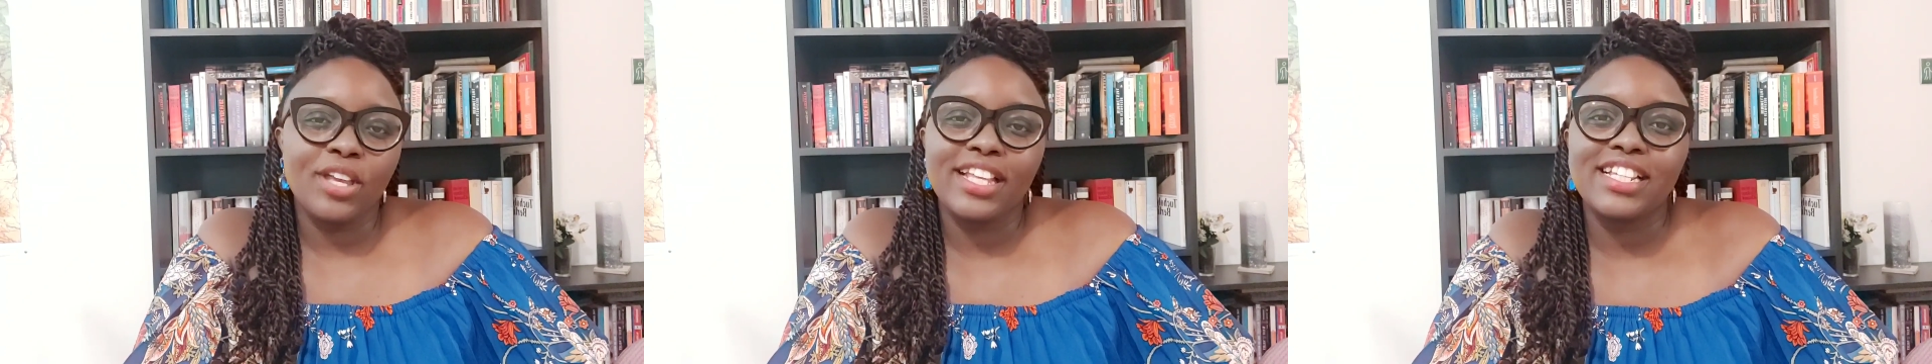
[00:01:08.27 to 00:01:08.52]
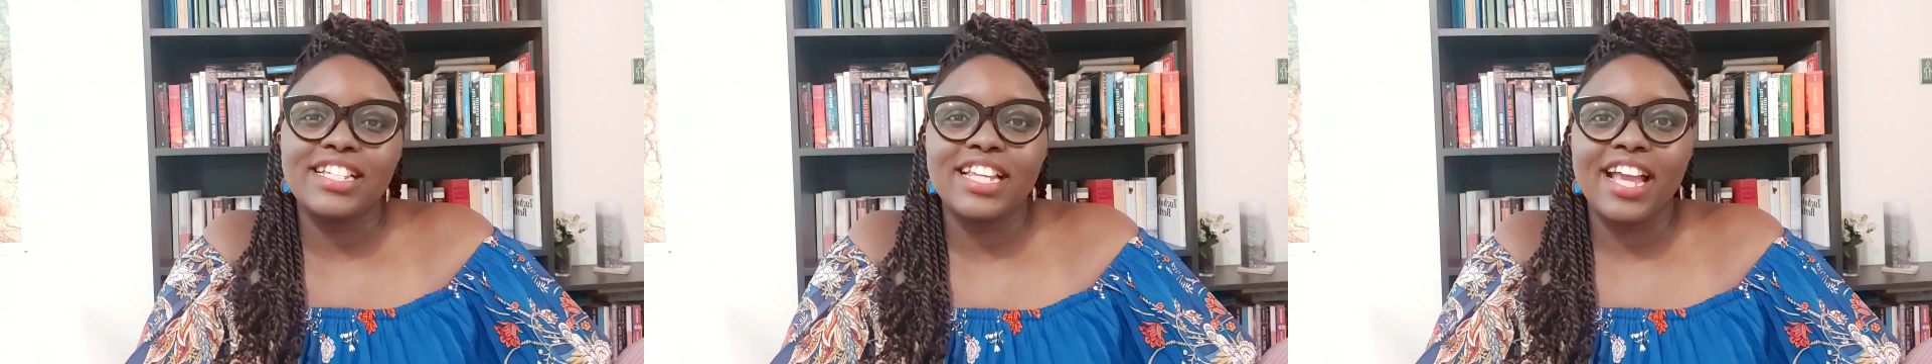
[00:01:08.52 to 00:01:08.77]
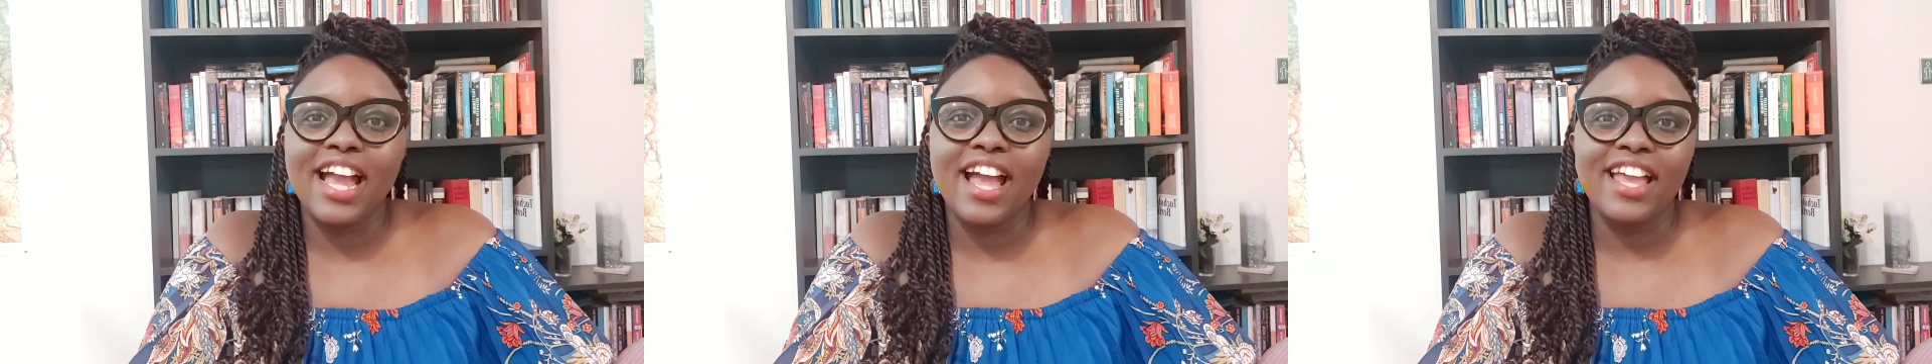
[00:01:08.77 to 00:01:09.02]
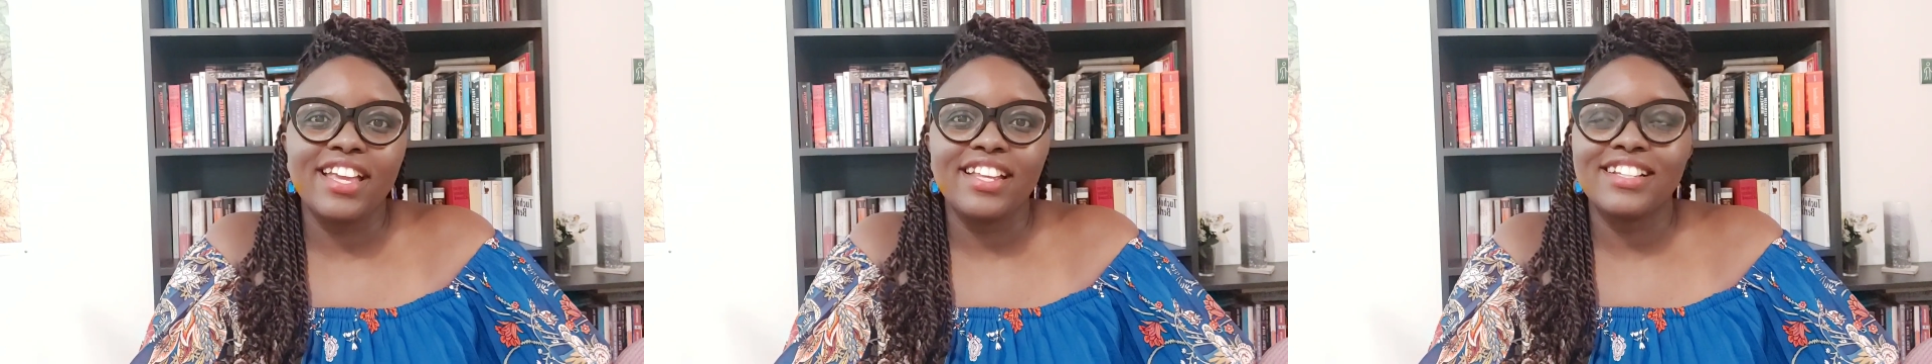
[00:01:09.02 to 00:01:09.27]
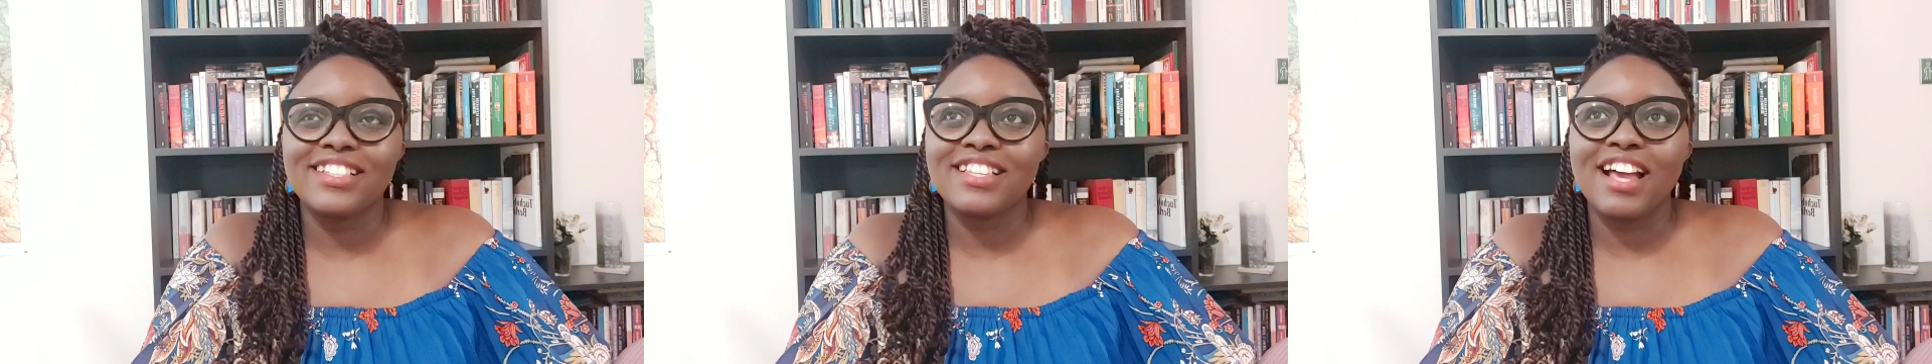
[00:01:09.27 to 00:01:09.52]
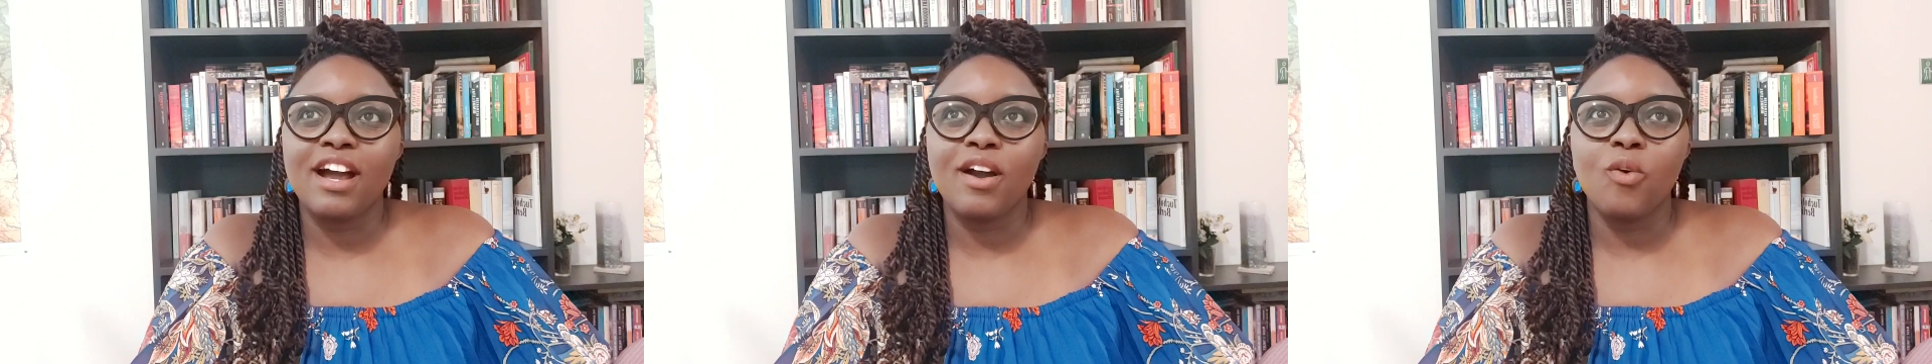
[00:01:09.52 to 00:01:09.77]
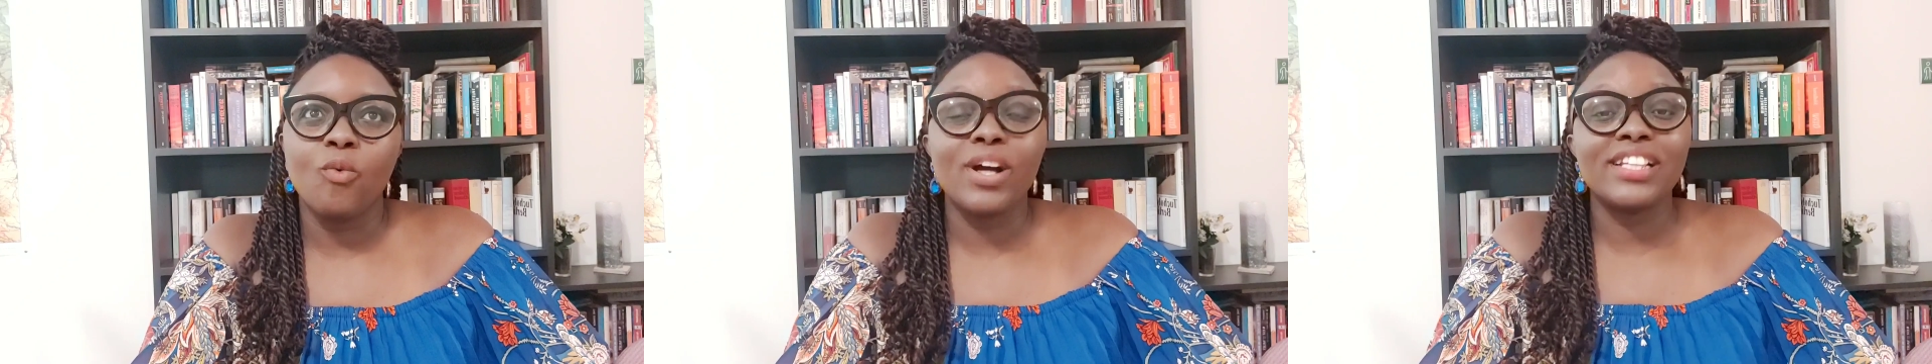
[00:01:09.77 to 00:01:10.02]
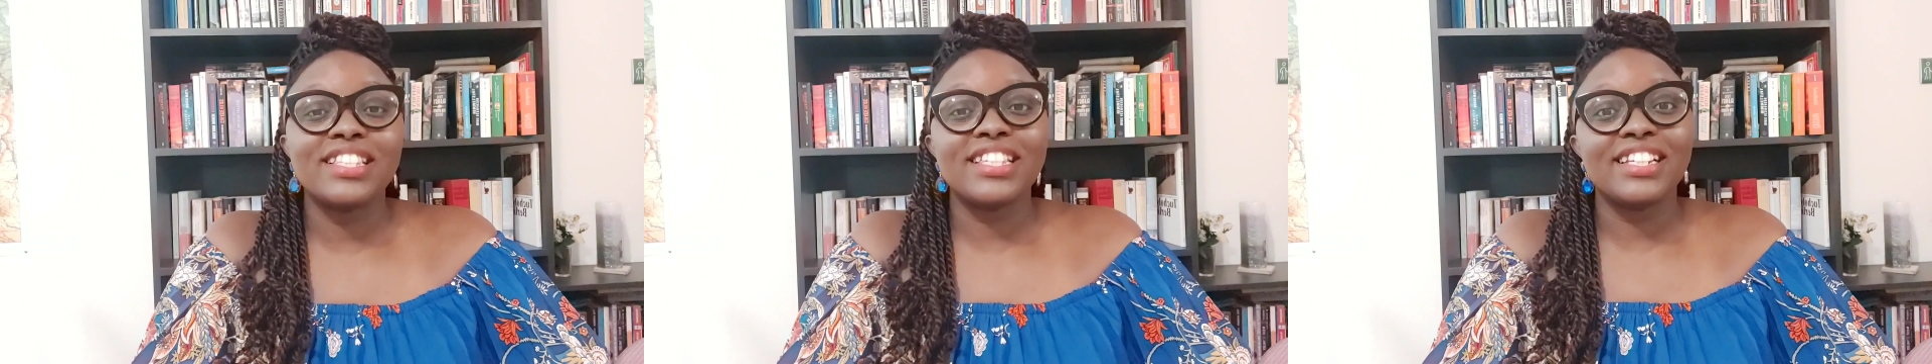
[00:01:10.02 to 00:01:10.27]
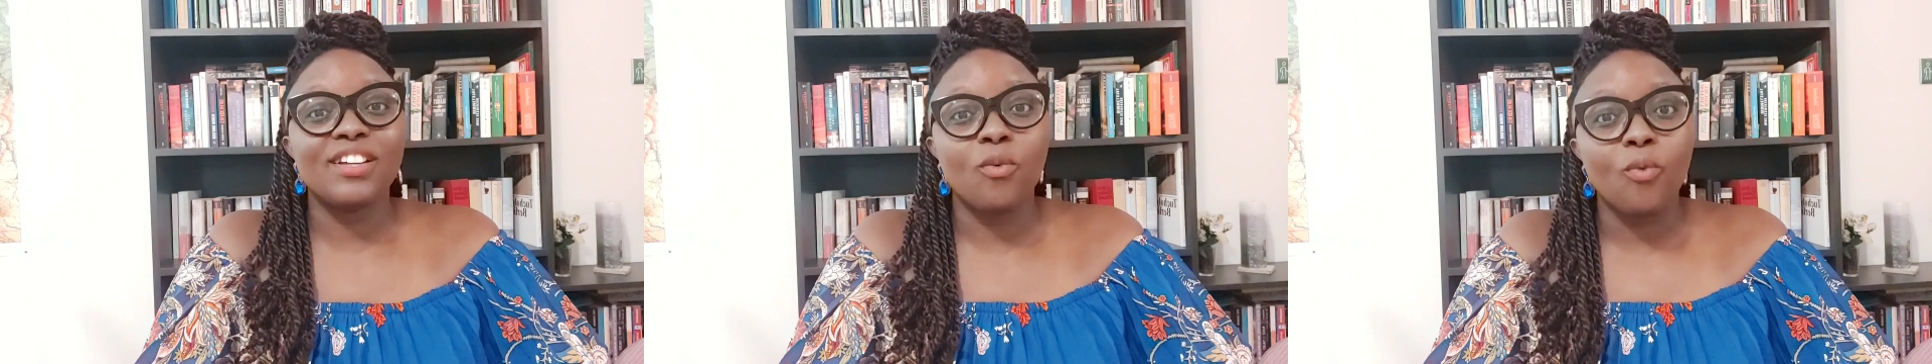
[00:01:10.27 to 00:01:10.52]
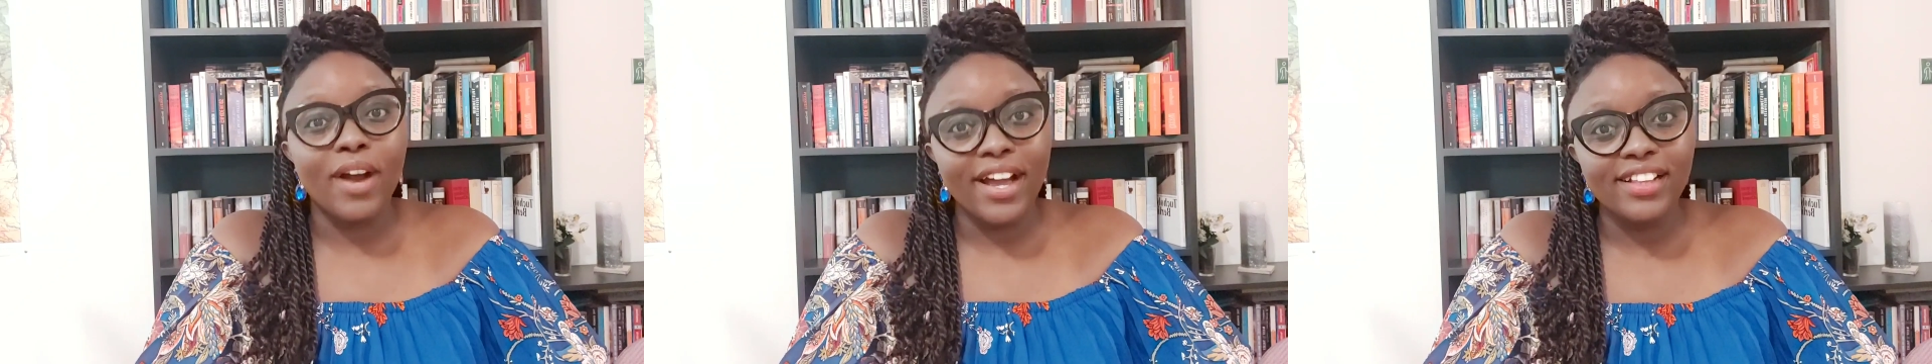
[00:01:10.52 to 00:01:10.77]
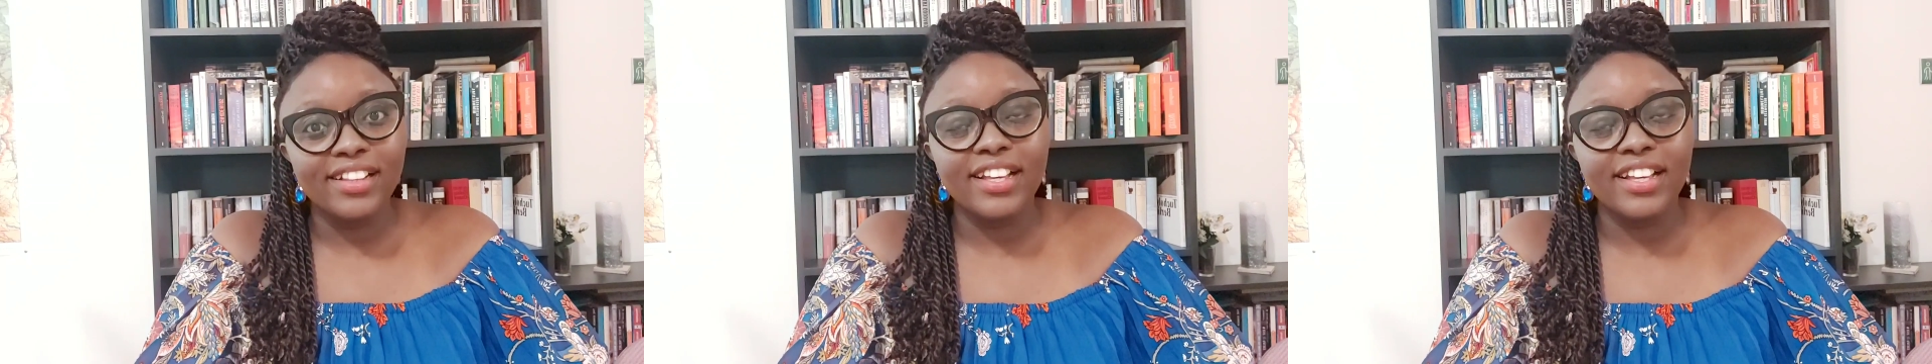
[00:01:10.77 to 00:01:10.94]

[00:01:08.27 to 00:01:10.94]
okay to take hiatus once in a while,